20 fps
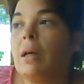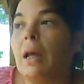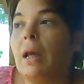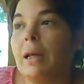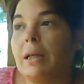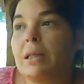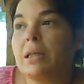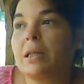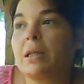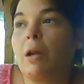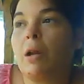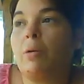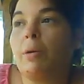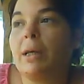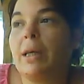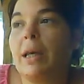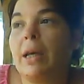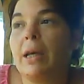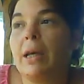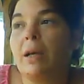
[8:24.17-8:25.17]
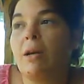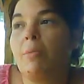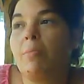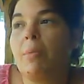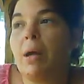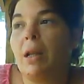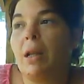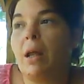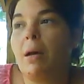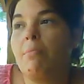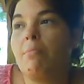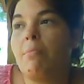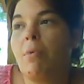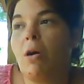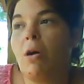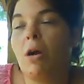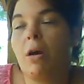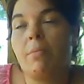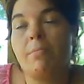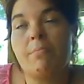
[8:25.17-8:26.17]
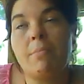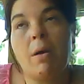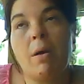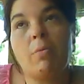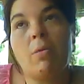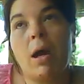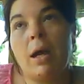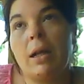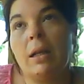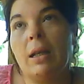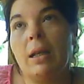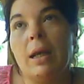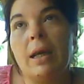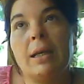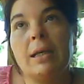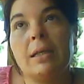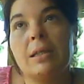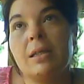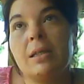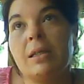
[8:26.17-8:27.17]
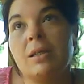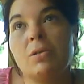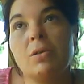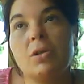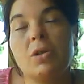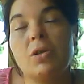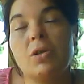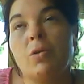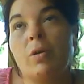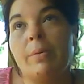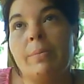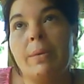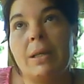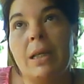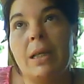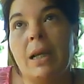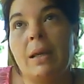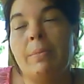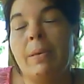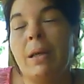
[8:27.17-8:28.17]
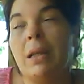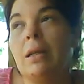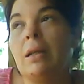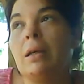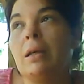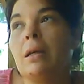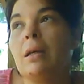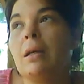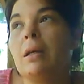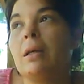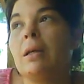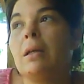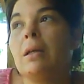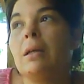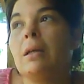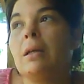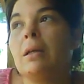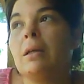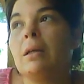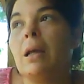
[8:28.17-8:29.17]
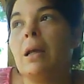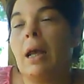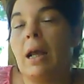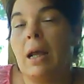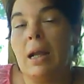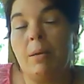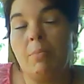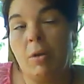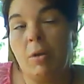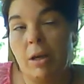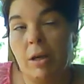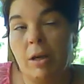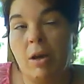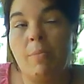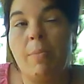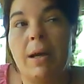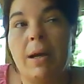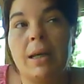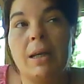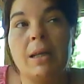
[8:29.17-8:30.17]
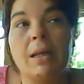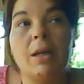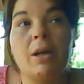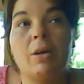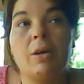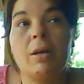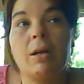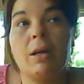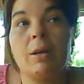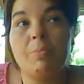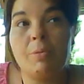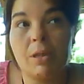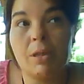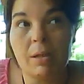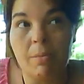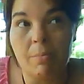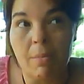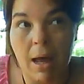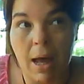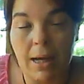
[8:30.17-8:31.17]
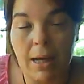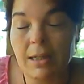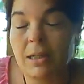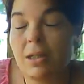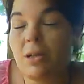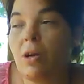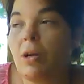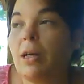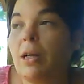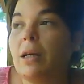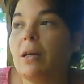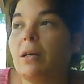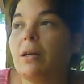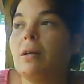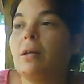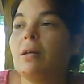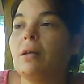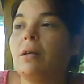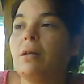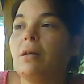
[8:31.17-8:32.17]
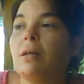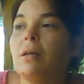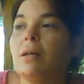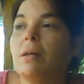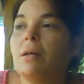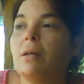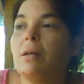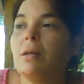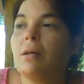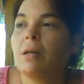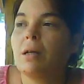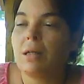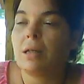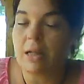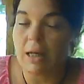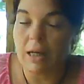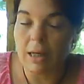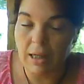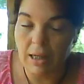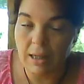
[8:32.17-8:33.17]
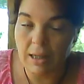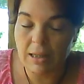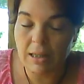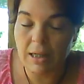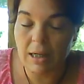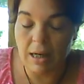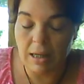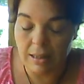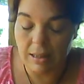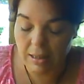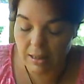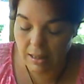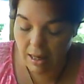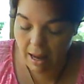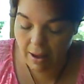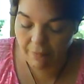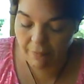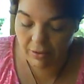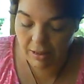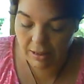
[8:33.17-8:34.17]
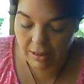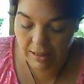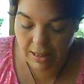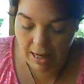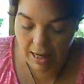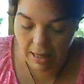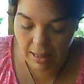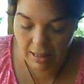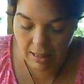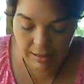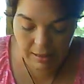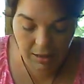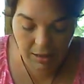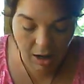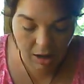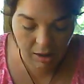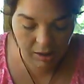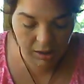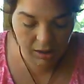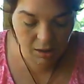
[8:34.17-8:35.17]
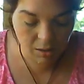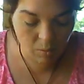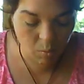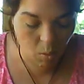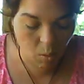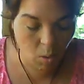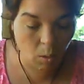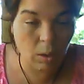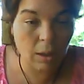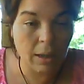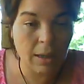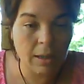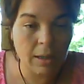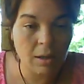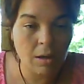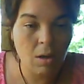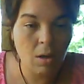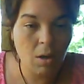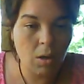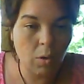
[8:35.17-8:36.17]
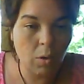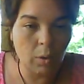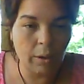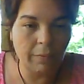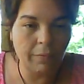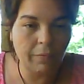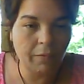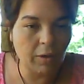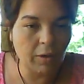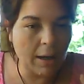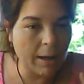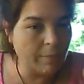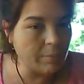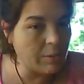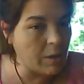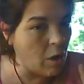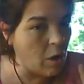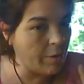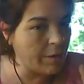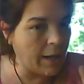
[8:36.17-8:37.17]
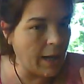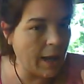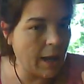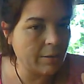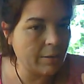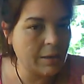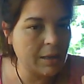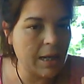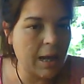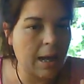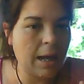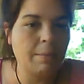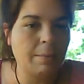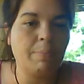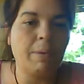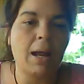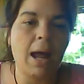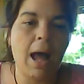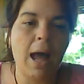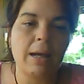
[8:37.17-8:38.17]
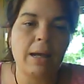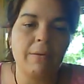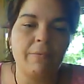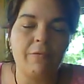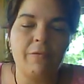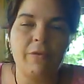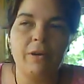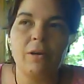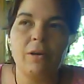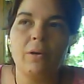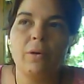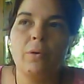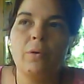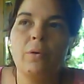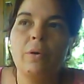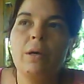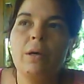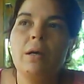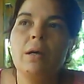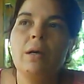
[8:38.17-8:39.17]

it's slowly kicking on my lumbar. My right leg is still screaming demon, and I'm going to go back in here and I'm going to put some ice on it because it needs it. It's having to stay. It's not swollen or inflamed on the outside, but I can feel